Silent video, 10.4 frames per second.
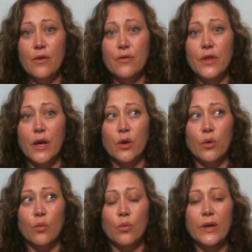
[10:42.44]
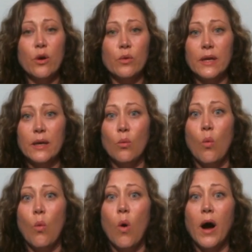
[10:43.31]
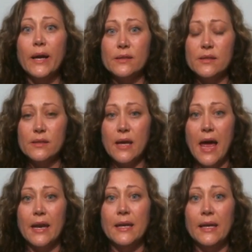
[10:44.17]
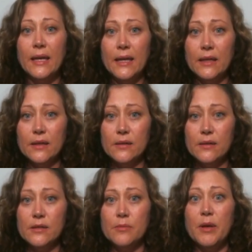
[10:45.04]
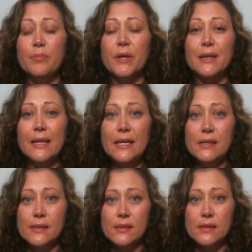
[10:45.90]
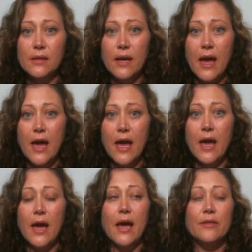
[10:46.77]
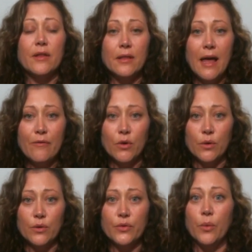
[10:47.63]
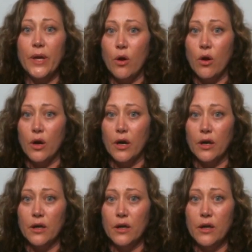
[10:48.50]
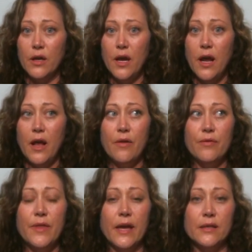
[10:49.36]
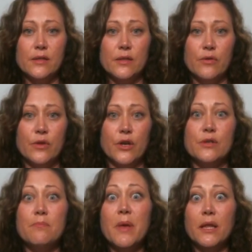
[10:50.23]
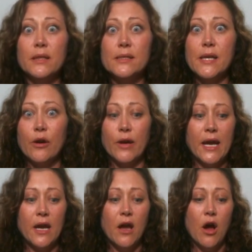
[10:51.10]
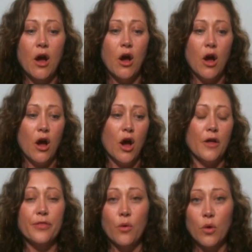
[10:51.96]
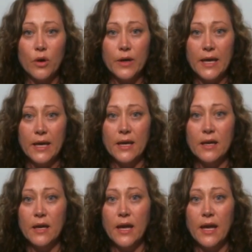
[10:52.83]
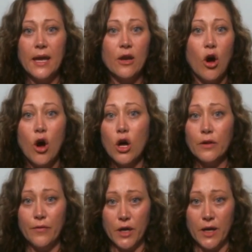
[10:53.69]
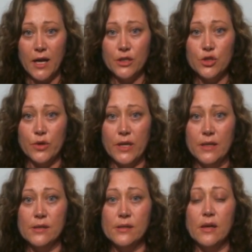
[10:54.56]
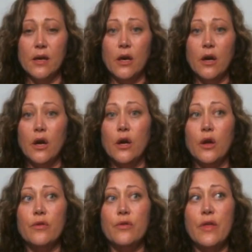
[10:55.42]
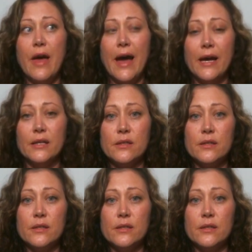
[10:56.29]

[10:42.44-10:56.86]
that we don't want and need to be policed at the level that we are, that there's military authority in all of our countries that,